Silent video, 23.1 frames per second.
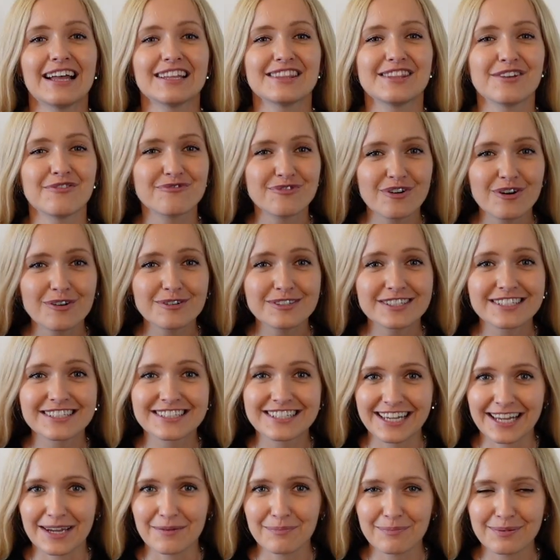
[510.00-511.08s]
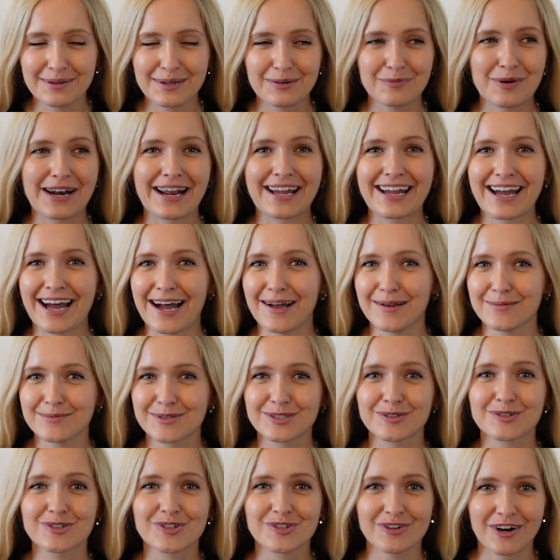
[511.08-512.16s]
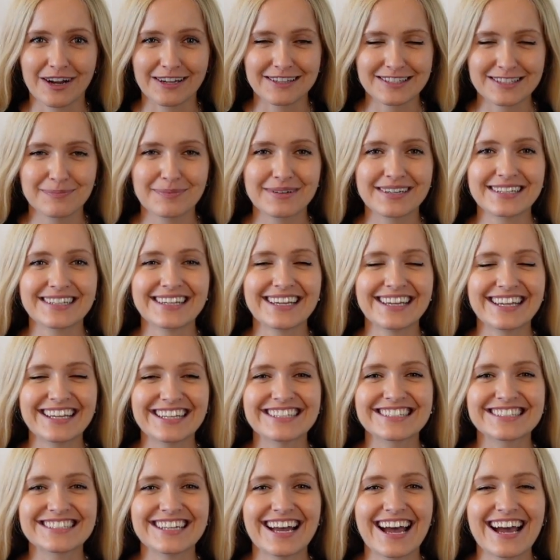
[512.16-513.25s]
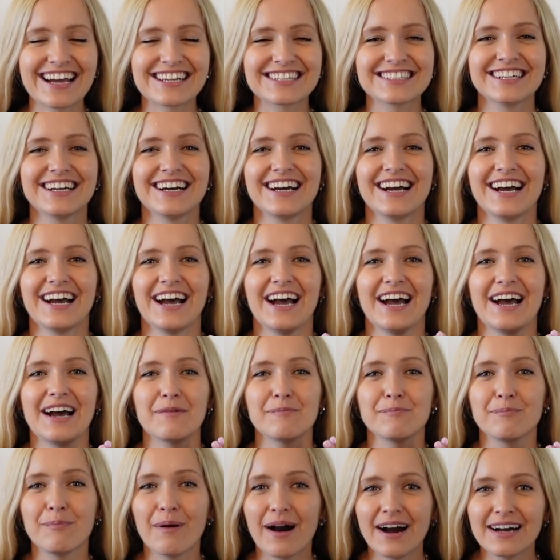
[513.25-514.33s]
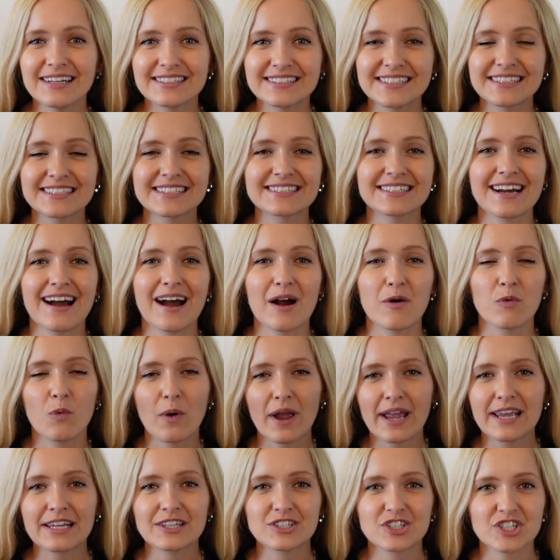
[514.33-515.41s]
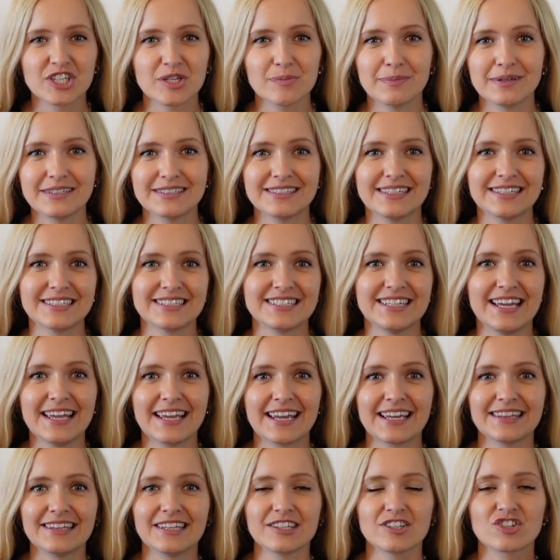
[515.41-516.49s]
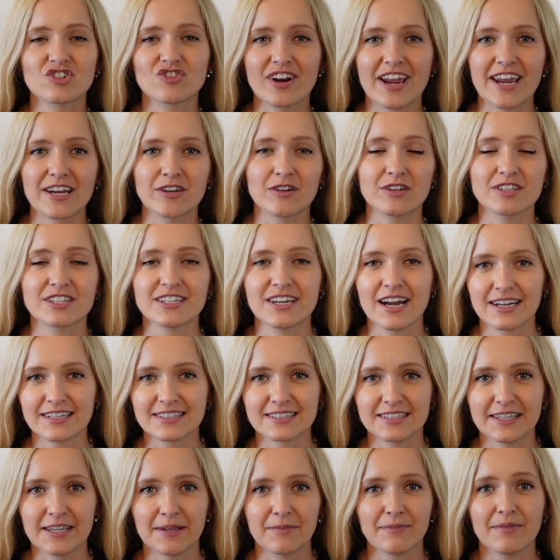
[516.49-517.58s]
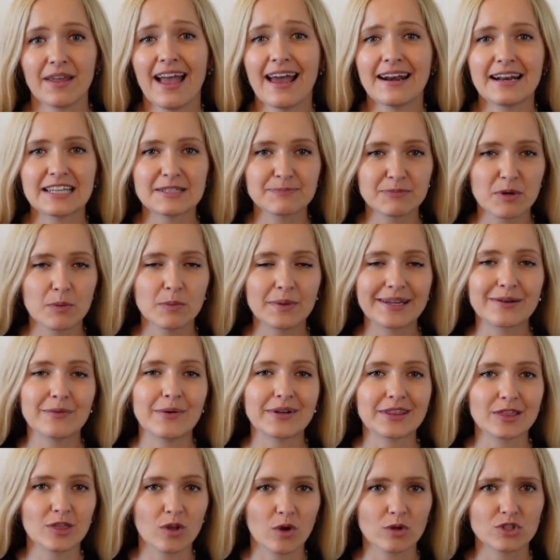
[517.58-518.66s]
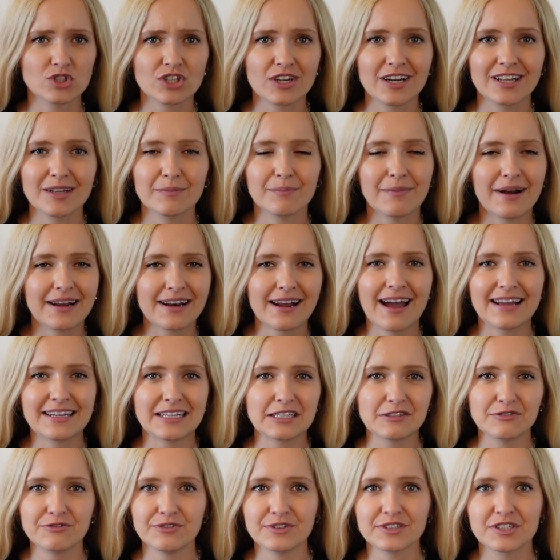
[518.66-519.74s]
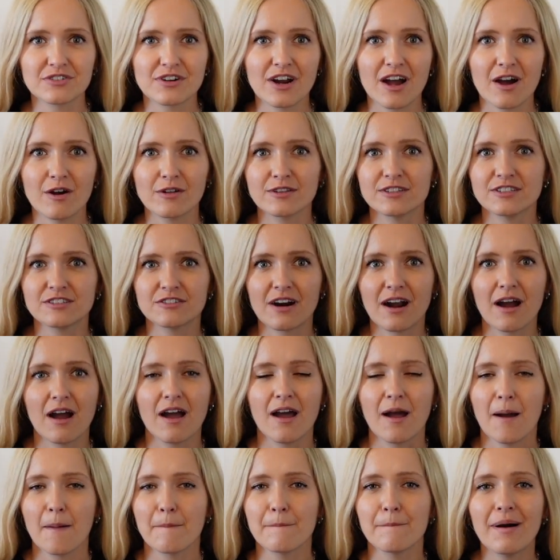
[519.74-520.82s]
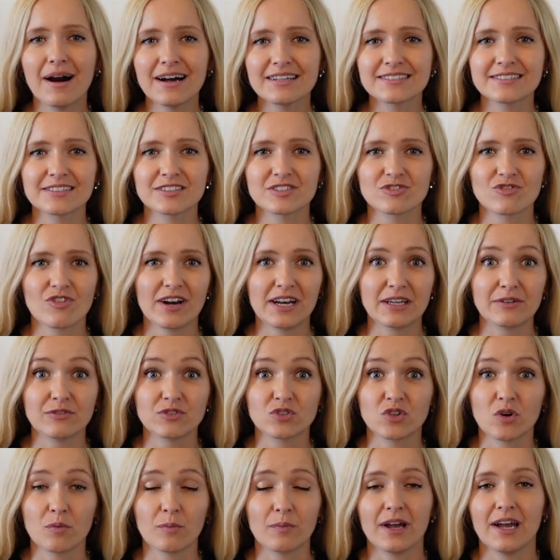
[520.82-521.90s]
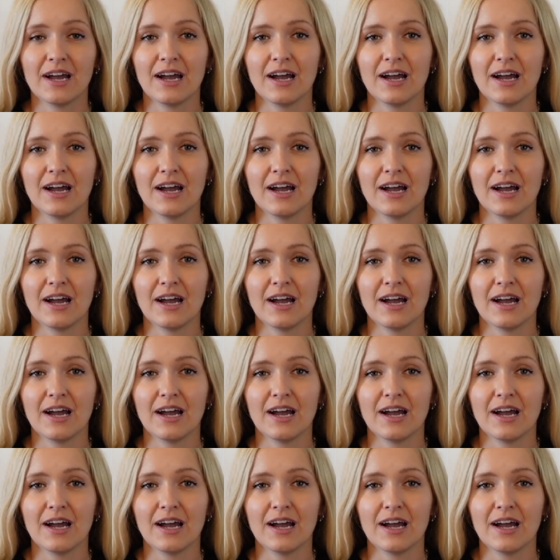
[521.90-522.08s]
The first tip when it comes to transport is that buses are way cheaper than taking a train or taxi. And that's probably quite logical, but I didn't figure out there are buses running from